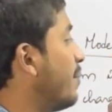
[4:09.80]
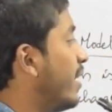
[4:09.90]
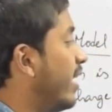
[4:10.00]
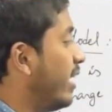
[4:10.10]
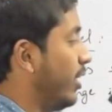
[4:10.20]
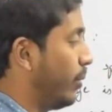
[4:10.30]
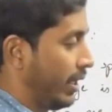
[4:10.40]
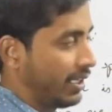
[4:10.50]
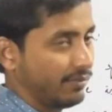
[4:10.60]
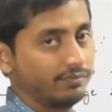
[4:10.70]
embedded into
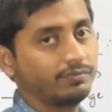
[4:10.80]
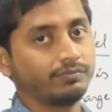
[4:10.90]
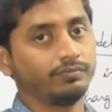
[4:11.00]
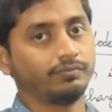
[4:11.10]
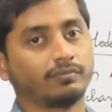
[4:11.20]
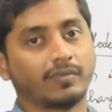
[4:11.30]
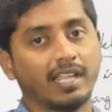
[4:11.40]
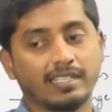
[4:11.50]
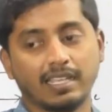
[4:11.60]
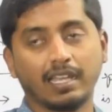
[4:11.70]
it.
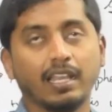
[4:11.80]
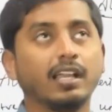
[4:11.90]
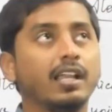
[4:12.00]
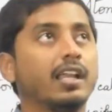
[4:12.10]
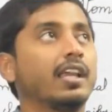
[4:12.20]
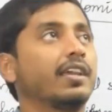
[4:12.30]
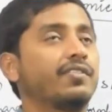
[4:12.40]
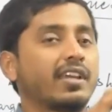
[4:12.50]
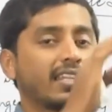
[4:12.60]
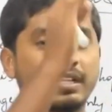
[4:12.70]
Is it clear? If
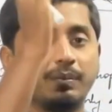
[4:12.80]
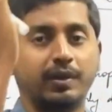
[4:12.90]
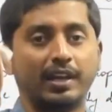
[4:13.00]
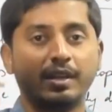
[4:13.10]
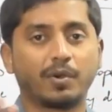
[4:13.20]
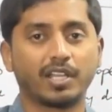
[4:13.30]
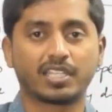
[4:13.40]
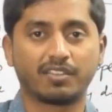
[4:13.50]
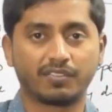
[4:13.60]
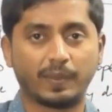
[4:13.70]
there is completely
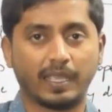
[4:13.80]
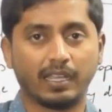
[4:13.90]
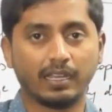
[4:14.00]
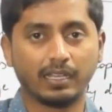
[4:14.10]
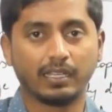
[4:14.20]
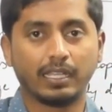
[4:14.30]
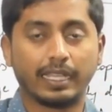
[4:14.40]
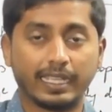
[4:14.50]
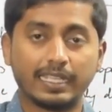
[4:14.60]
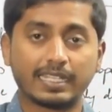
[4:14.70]
positive sphere,
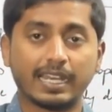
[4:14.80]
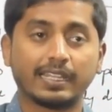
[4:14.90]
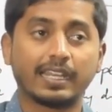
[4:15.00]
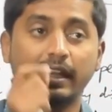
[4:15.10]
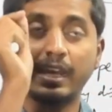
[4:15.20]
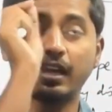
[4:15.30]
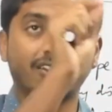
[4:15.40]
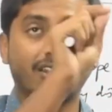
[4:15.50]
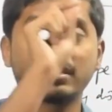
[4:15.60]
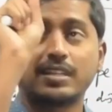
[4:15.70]
he is telling that
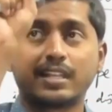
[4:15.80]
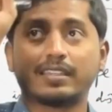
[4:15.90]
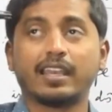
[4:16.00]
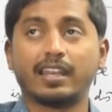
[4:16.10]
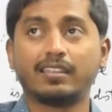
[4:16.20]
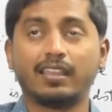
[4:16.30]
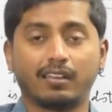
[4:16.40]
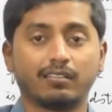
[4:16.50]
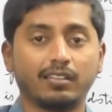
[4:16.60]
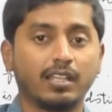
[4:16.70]
electrons are then and
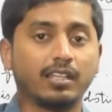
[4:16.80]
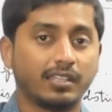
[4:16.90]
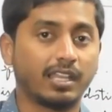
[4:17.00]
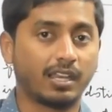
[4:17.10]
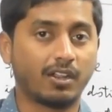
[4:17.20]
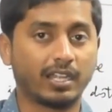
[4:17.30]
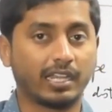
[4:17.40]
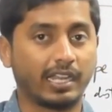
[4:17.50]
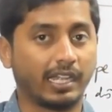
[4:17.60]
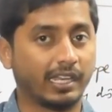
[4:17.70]
there, they are not
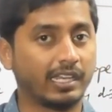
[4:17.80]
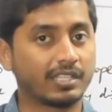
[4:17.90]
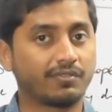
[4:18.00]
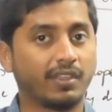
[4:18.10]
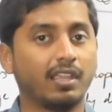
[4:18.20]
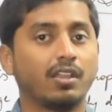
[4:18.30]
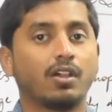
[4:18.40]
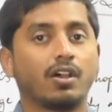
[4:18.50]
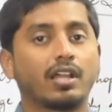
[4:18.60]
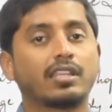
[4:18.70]
in continuous way
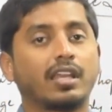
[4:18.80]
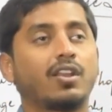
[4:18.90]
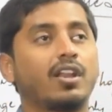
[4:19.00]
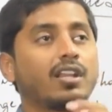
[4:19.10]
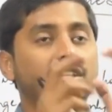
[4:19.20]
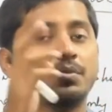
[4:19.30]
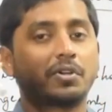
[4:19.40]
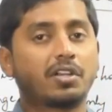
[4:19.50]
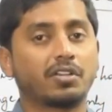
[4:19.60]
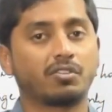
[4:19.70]
or they are not
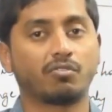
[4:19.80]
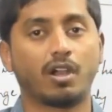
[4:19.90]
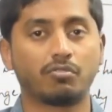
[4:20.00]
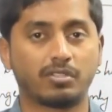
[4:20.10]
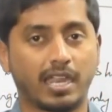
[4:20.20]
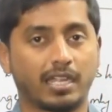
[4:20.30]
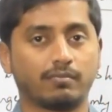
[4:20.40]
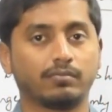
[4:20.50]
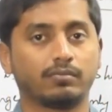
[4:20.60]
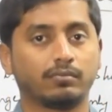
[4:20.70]
distributed throughout the atom,